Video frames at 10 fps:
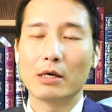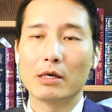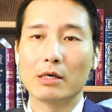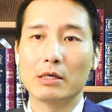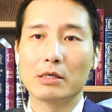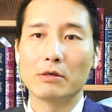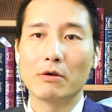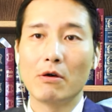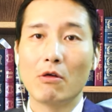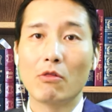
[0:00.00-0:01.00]

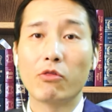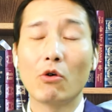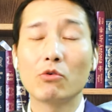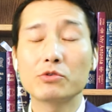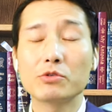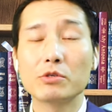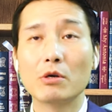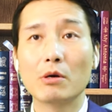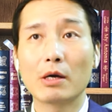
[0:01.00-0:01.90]
those